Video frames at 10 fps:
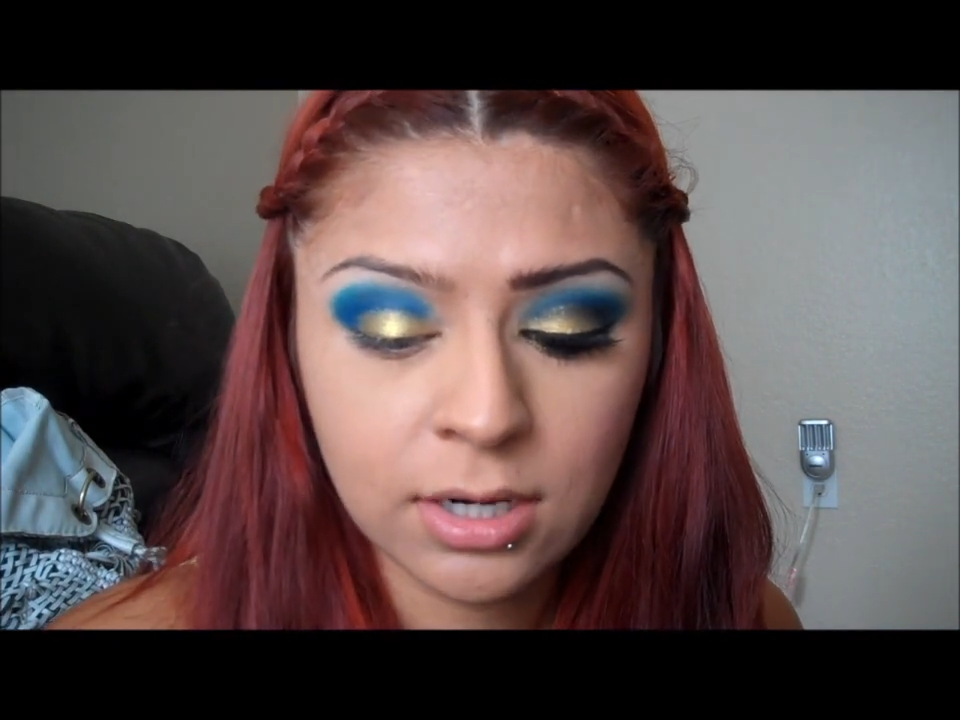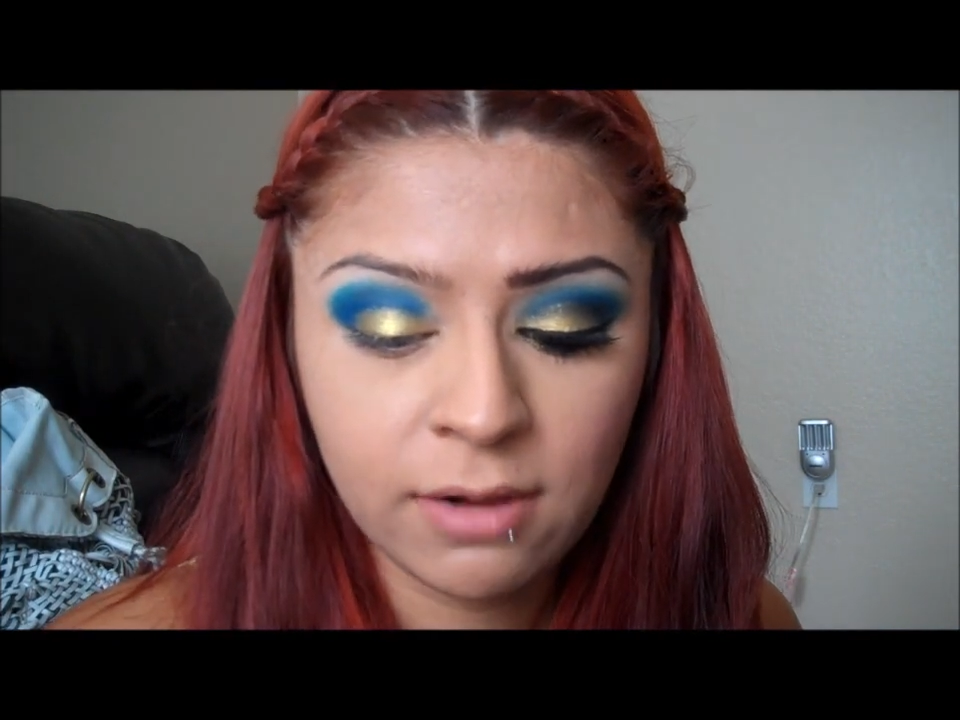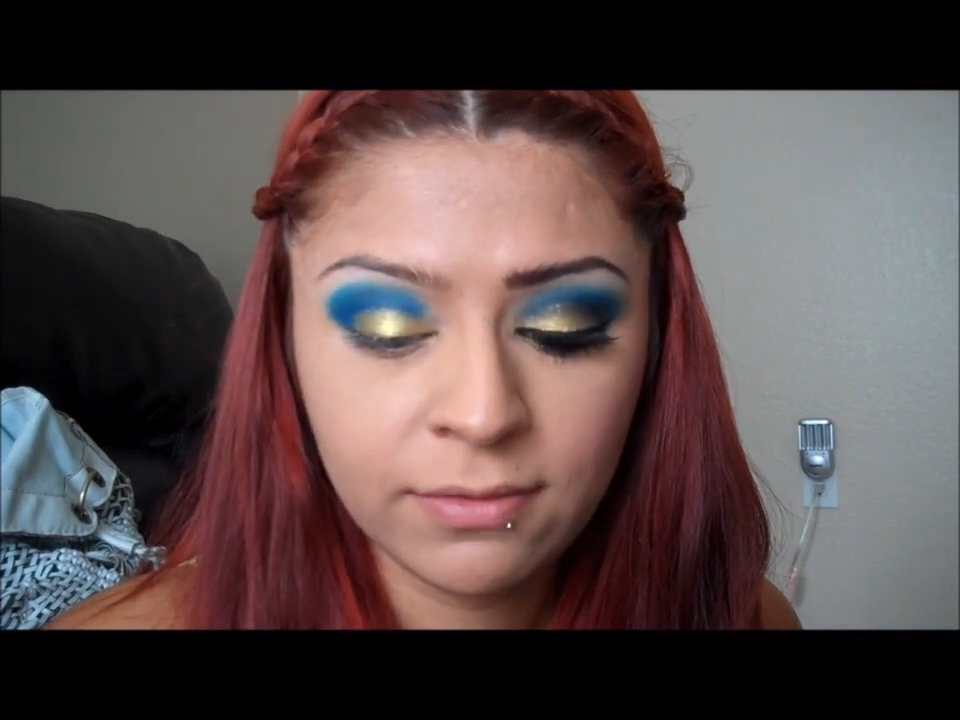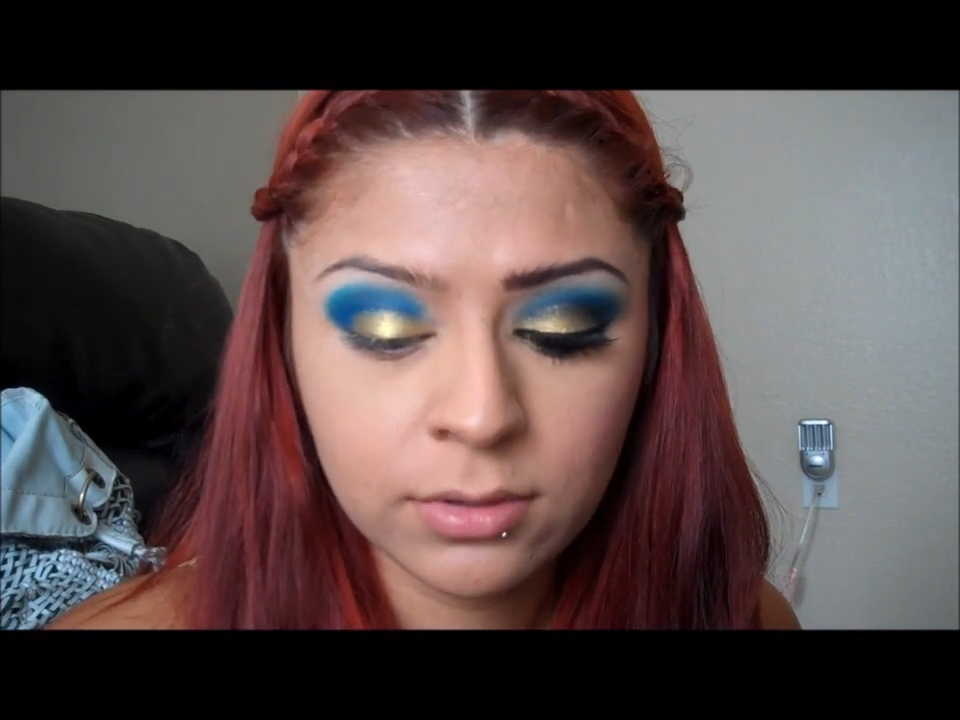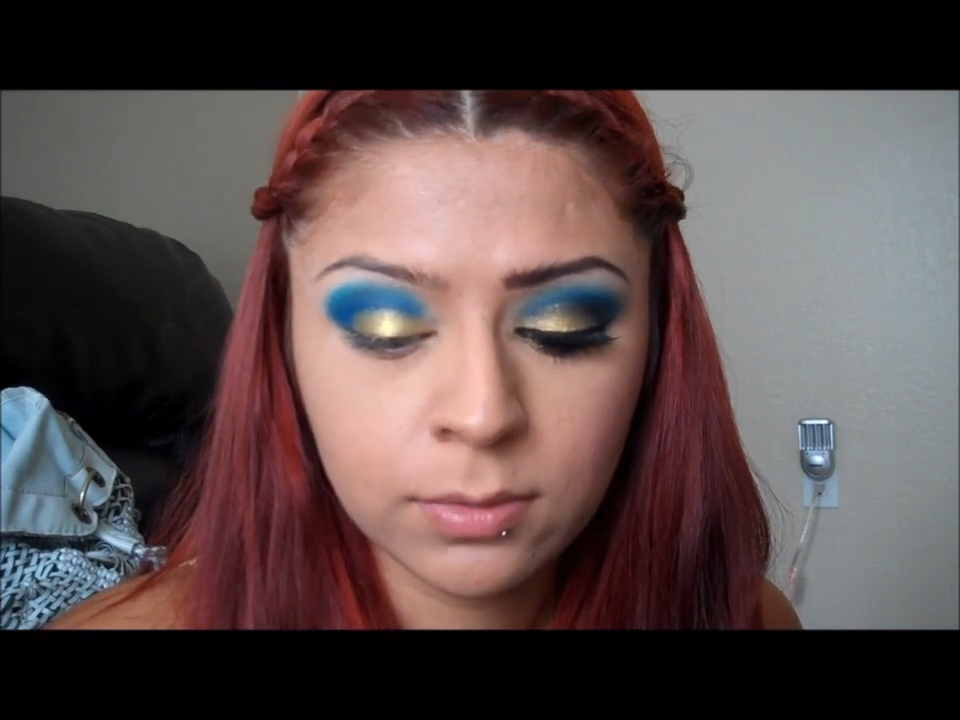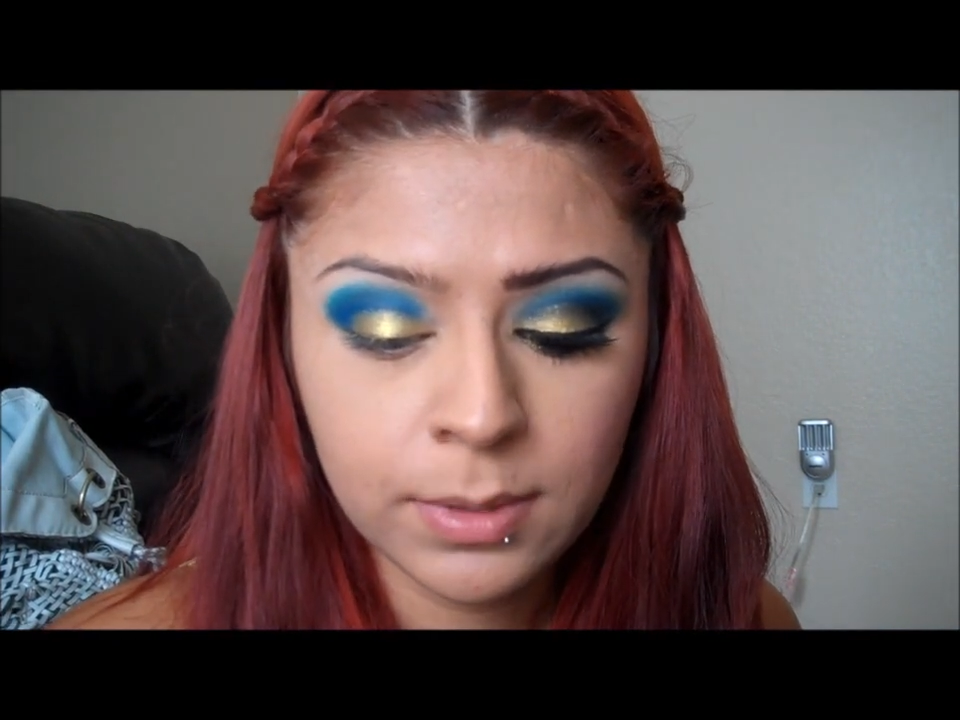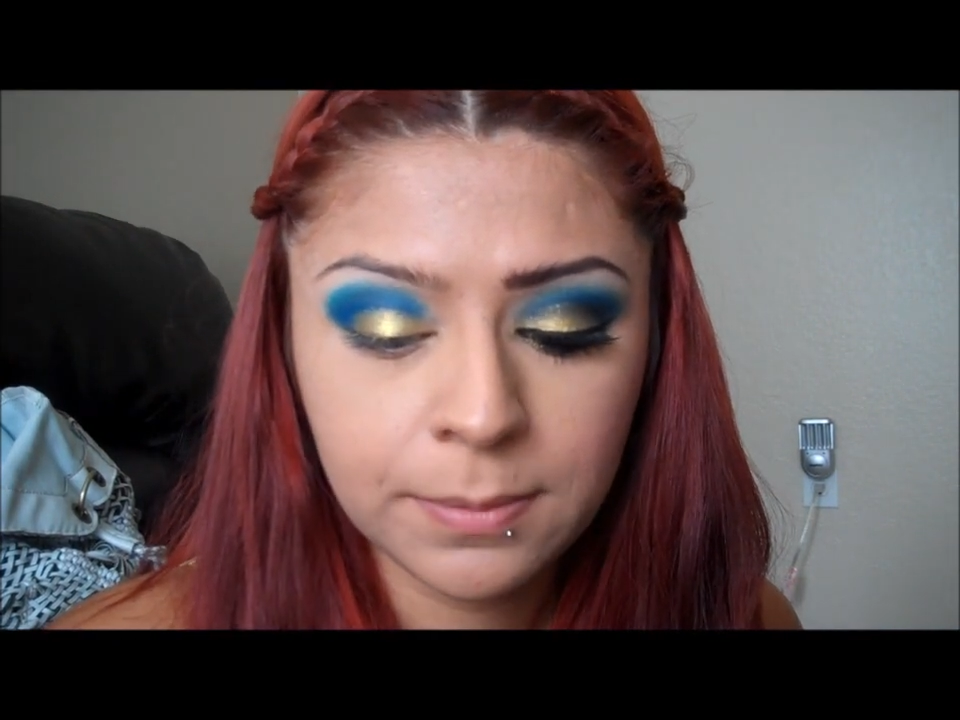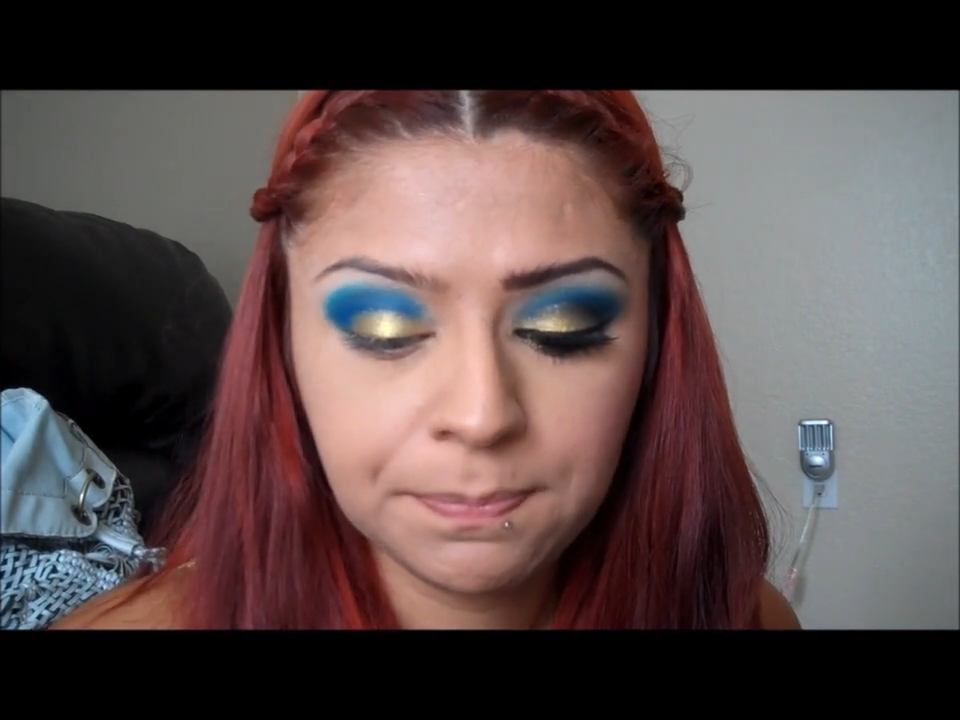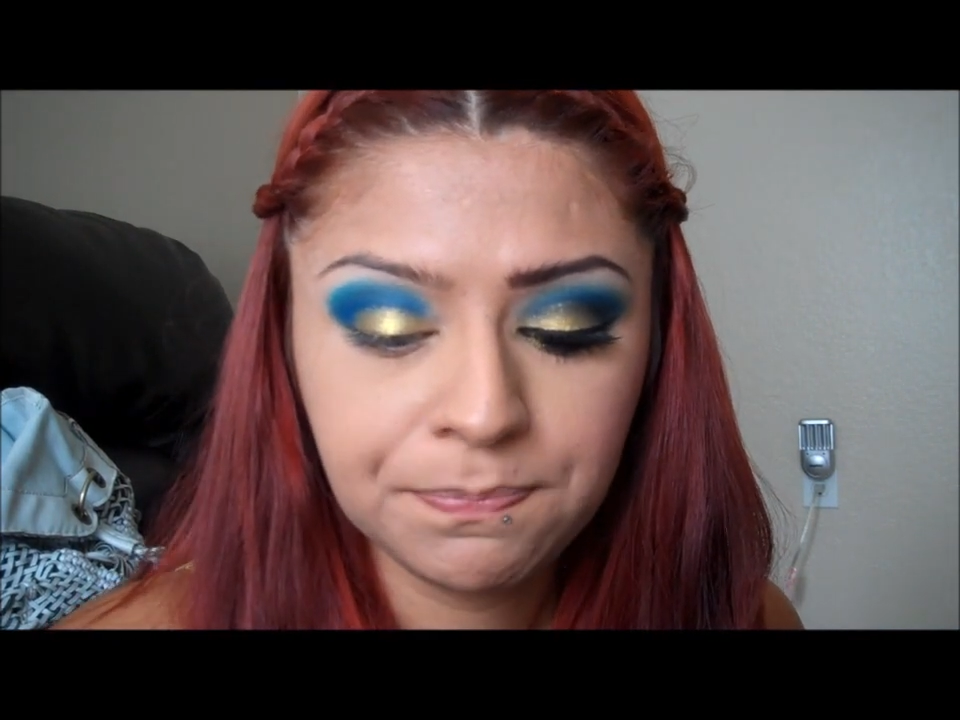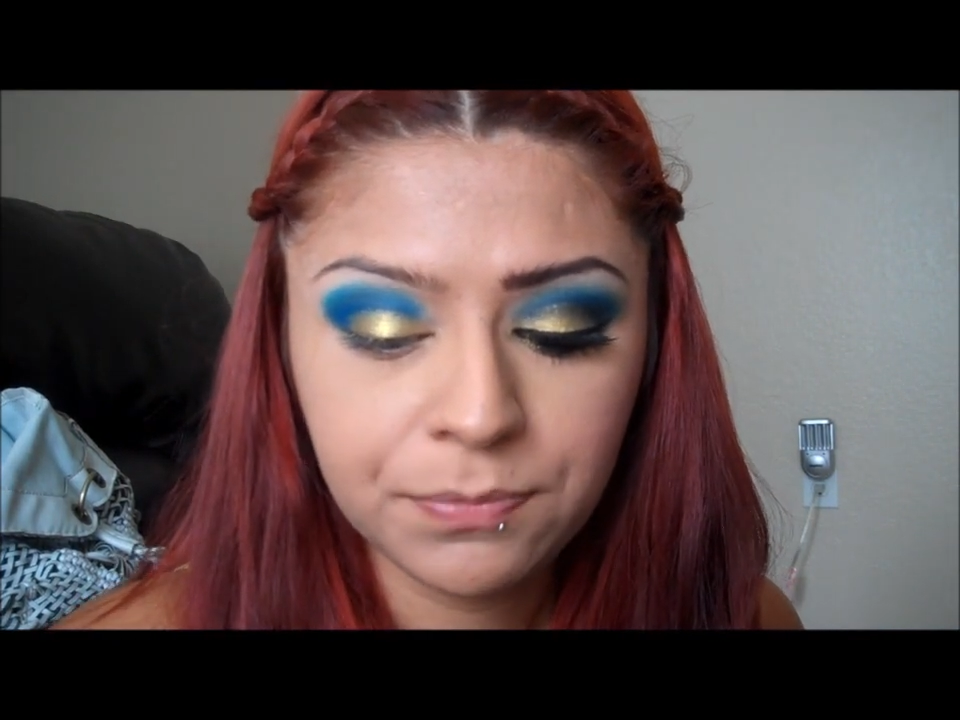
off a little bit,